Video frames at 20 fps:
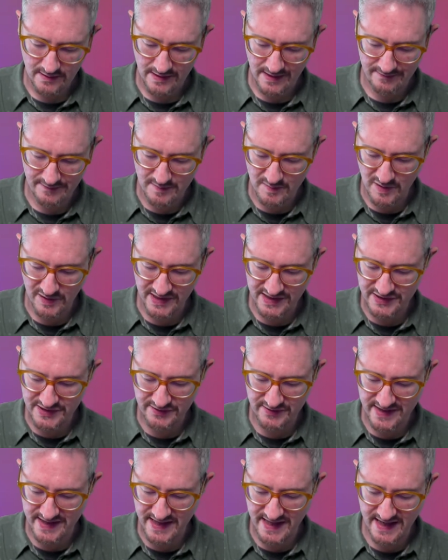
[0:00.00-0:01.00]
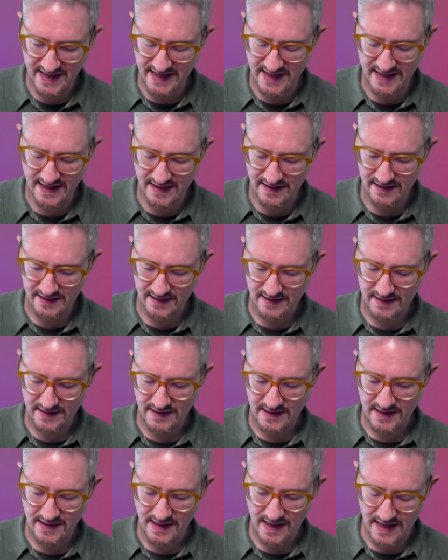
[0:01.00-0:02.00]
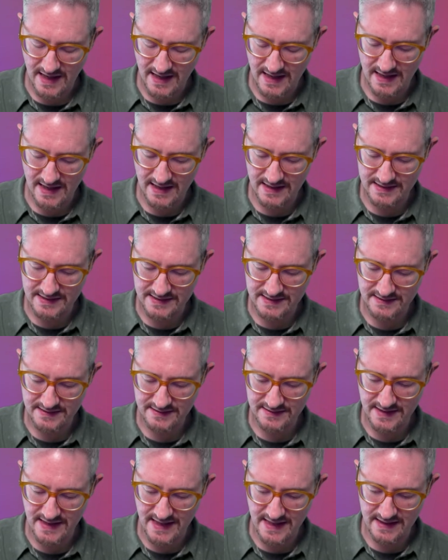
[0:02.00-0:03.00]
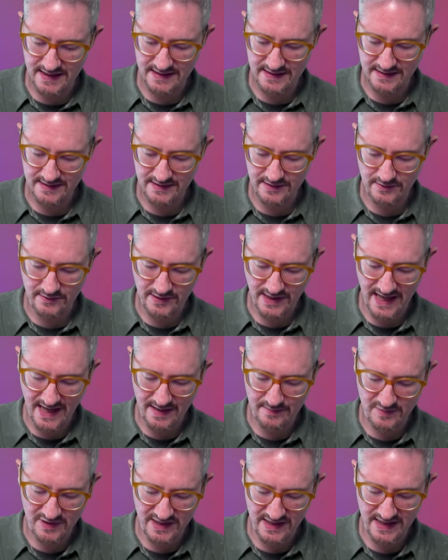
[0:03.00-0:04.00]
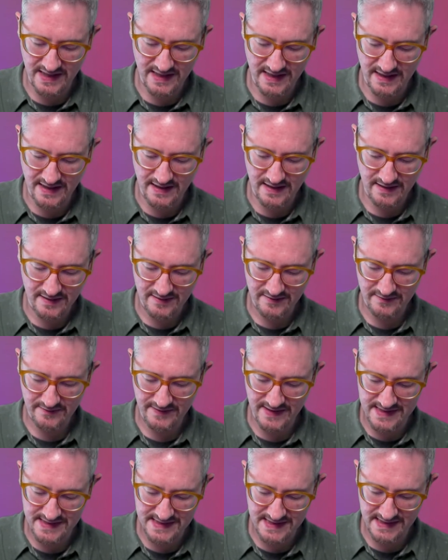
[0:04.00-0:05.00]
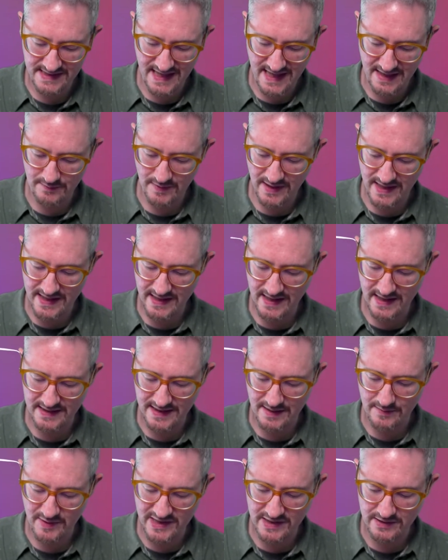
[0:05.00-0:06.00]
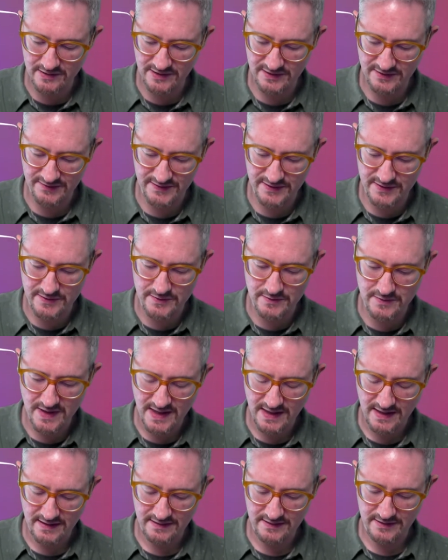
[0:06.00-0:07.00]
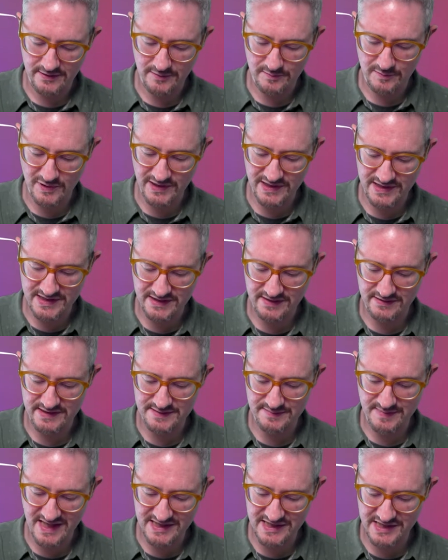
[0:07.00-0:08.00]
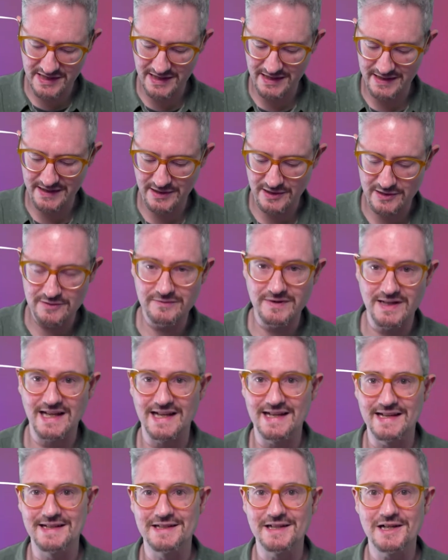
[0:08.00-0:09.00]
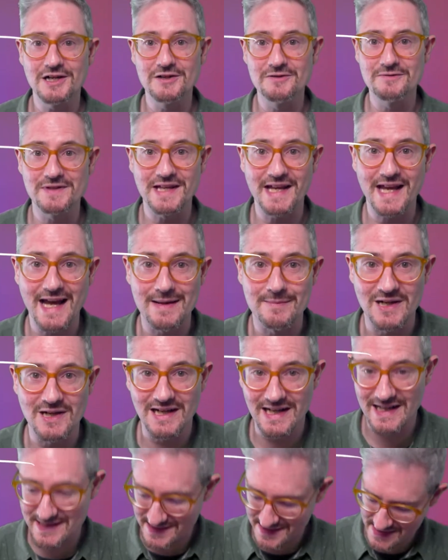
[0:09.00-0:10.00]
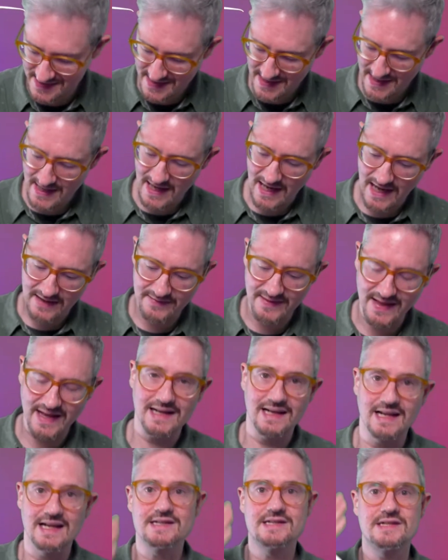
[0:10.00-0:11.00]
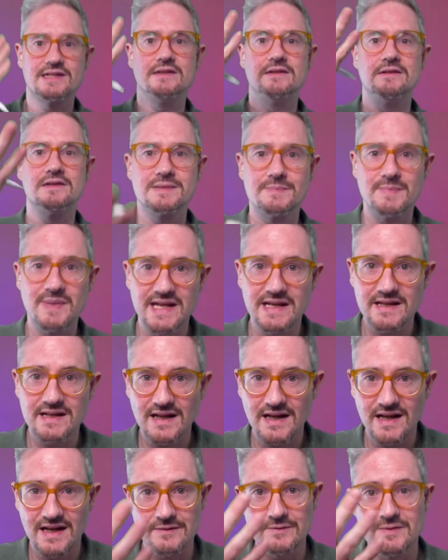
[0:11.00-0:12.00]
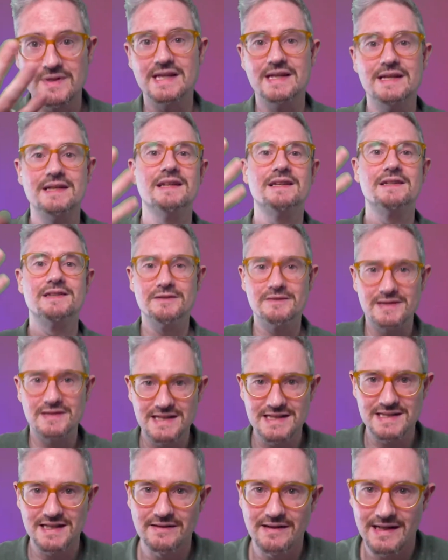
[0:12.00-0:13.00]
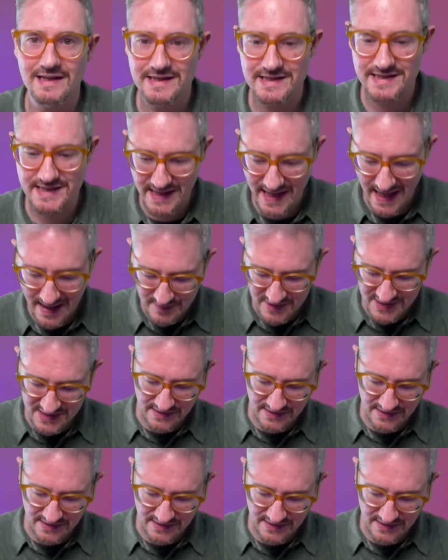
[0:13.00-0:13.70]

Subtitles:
You have a monitor in here, and then your camera here facing that way, and then when you look through, your monitor is magically overlaid over the camera lens, and that lets you speak and read and do things directly to the camera.